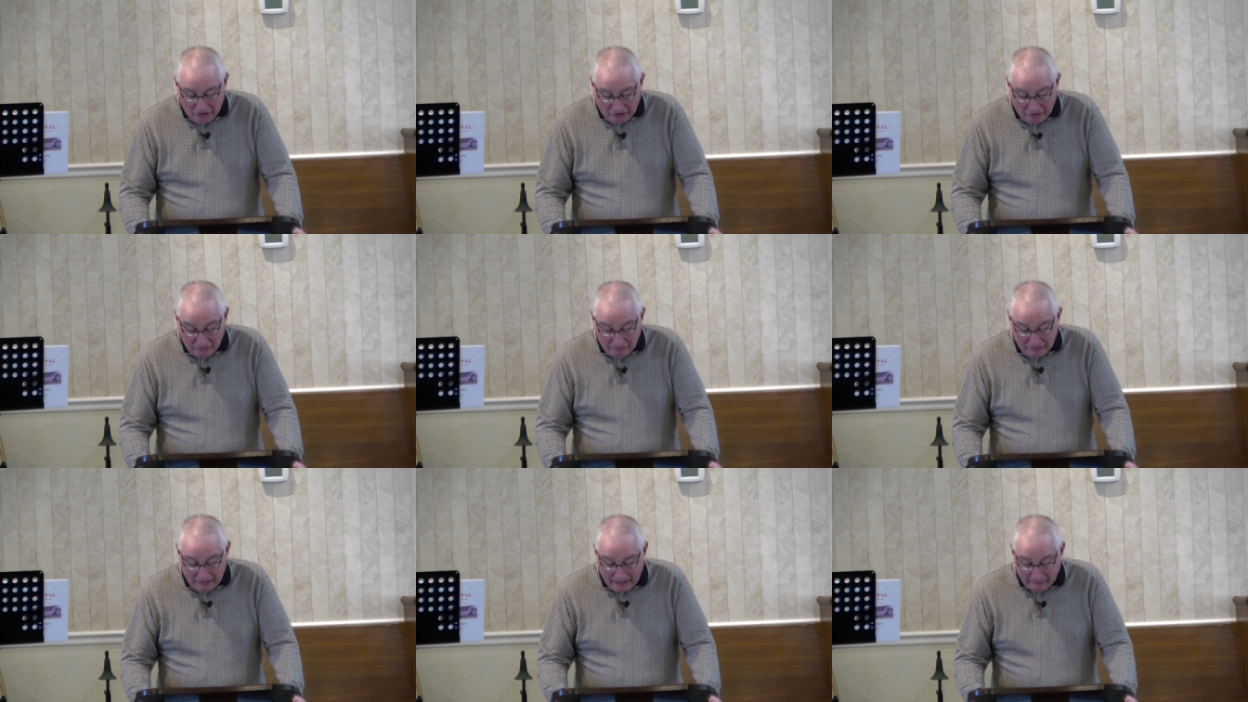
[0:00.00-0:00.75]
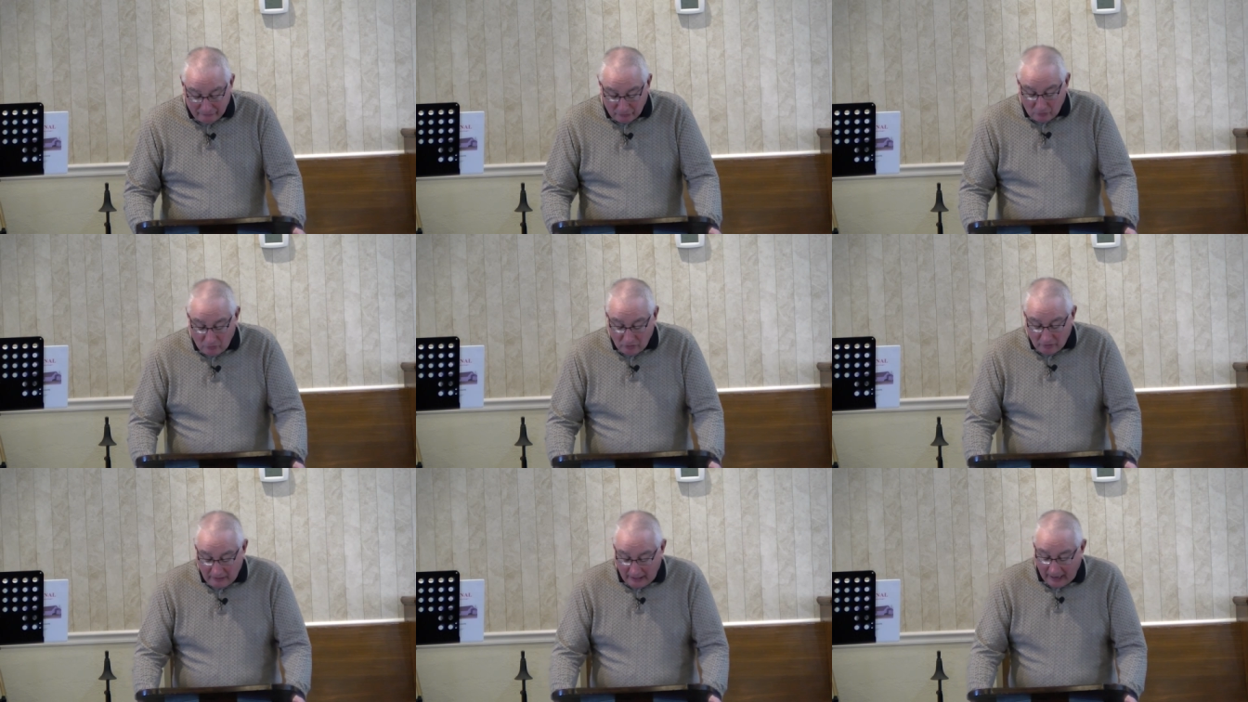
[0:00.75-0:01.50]
You never
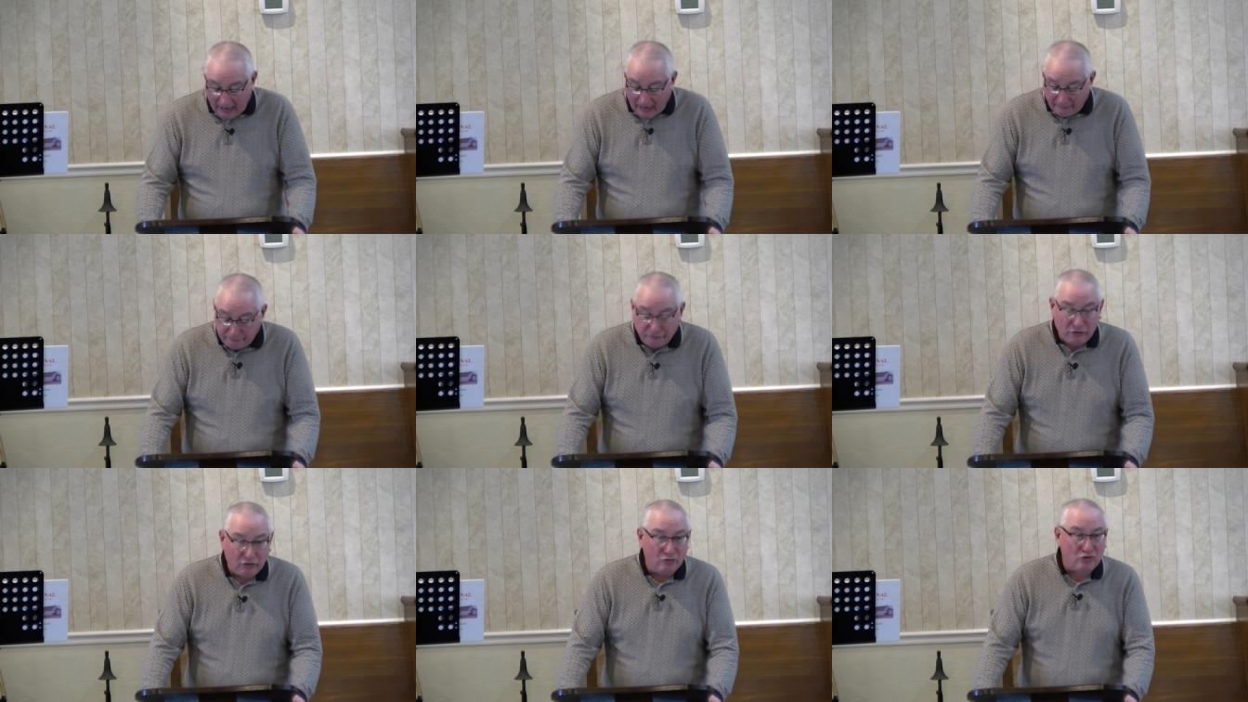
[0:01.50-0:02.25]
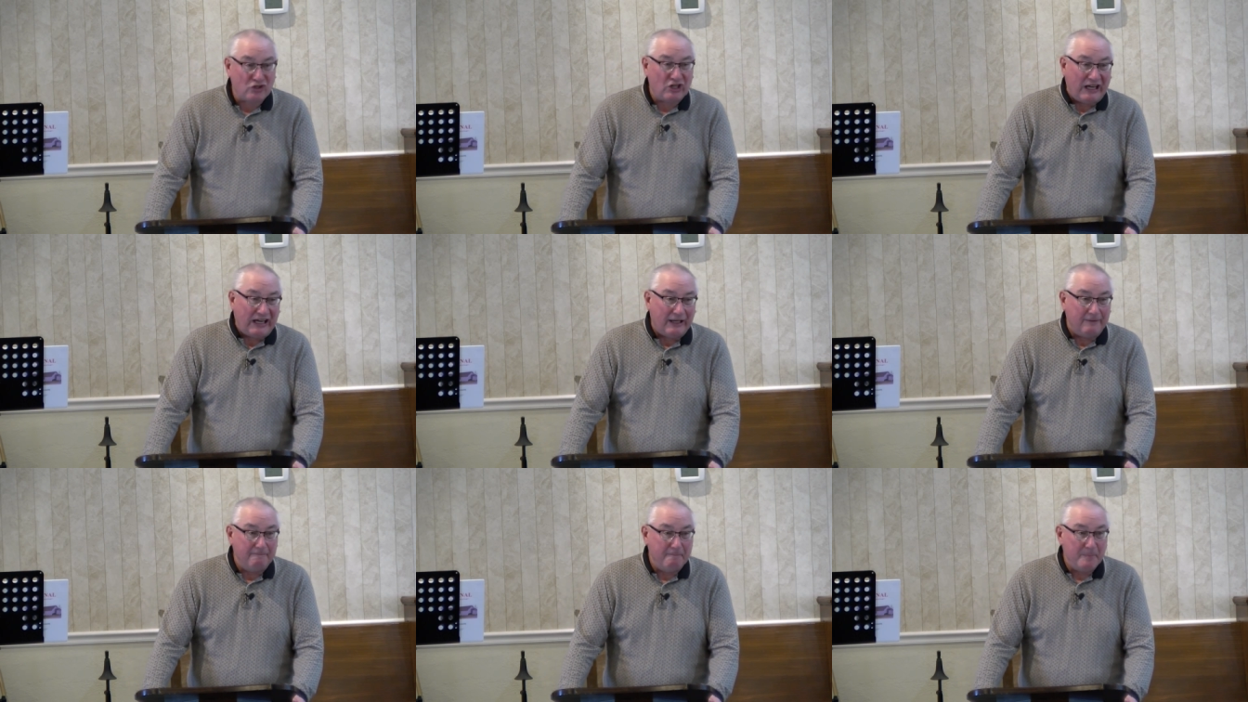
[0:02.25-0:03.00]
have to
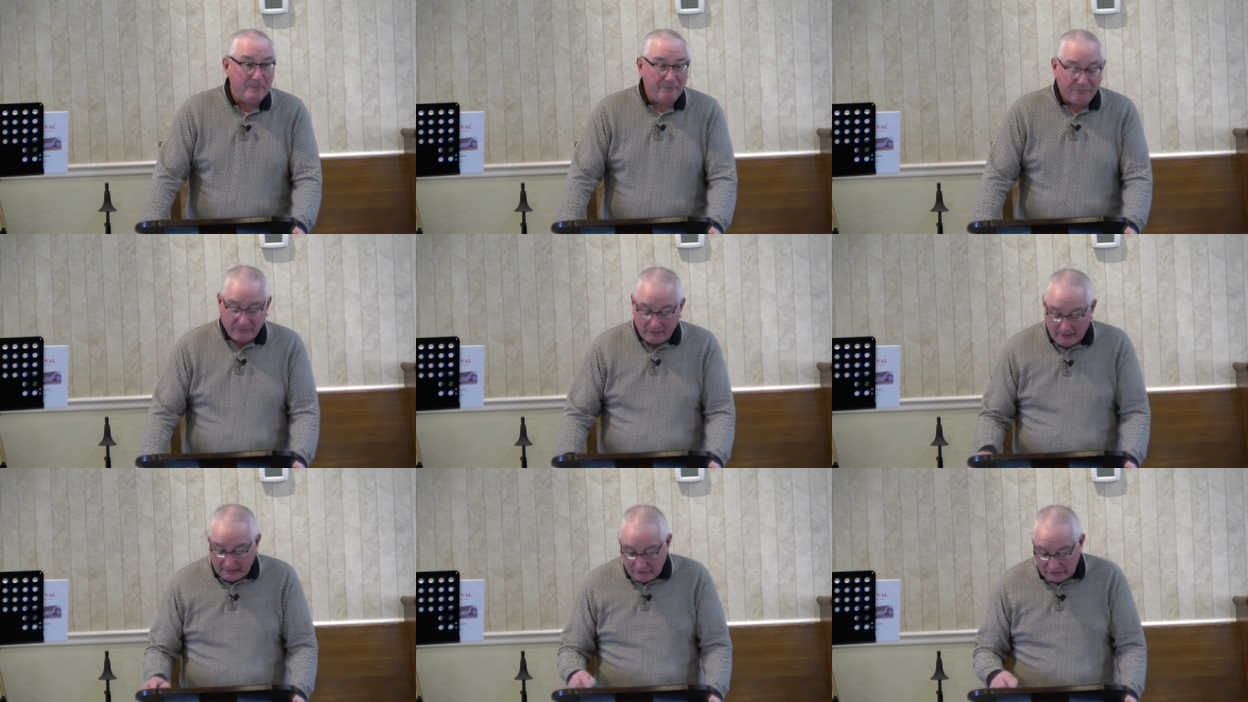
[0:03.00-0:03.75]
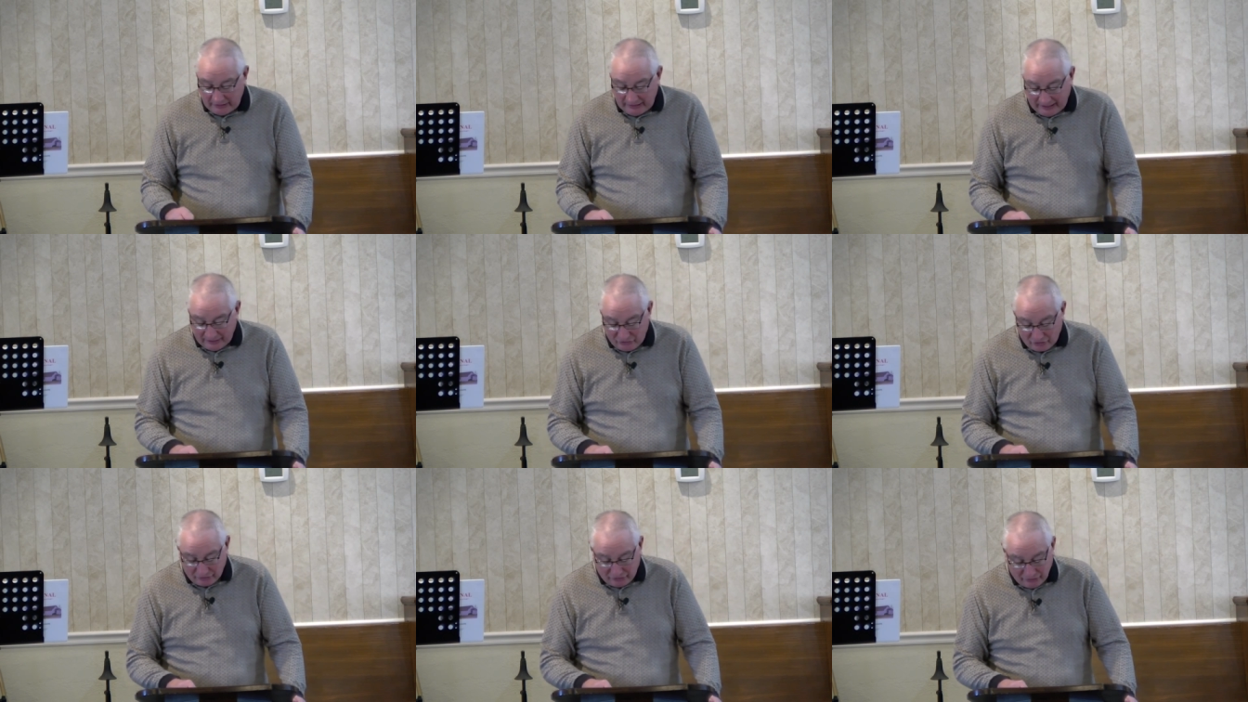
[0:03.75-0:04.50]
sin. That's the
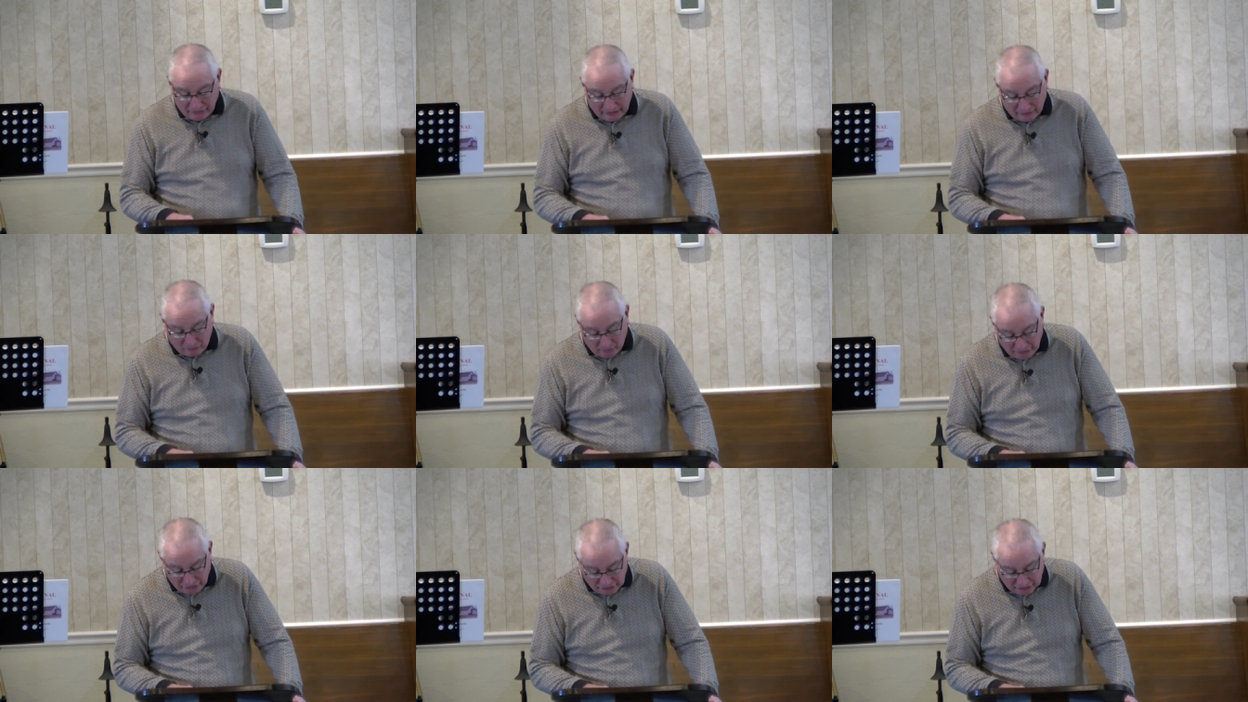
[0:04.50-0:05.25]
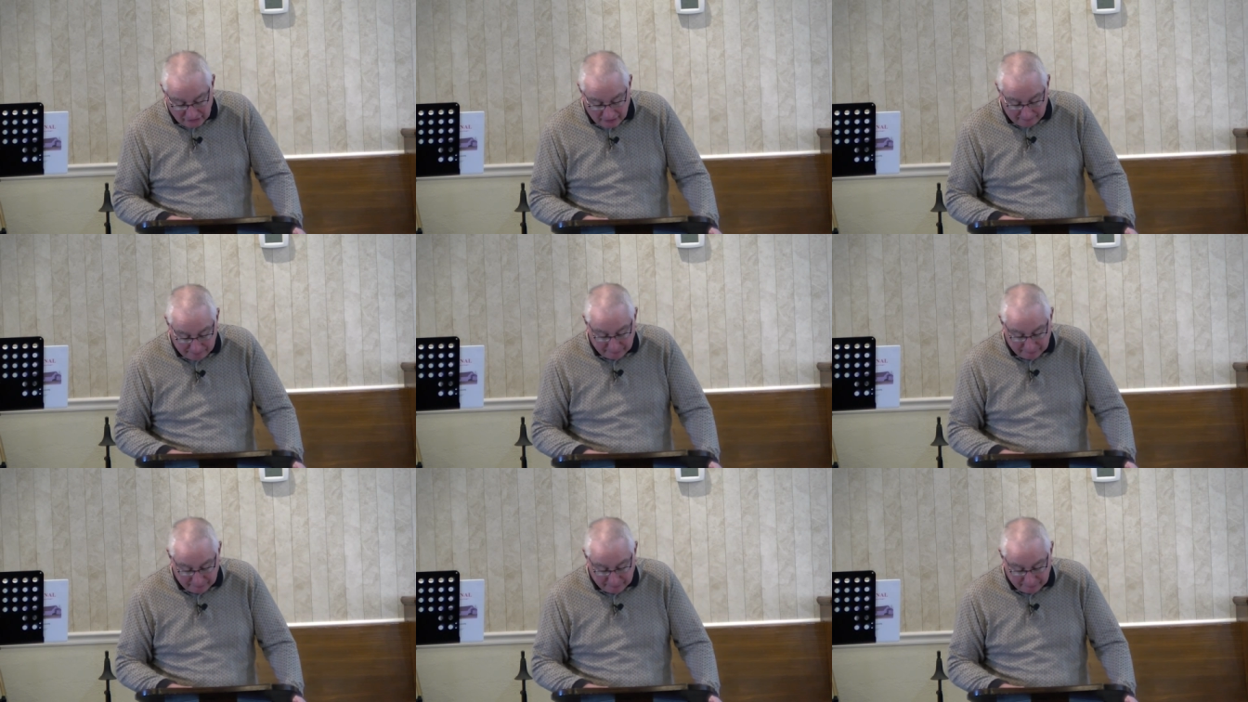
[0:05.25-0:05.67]
answer to that question up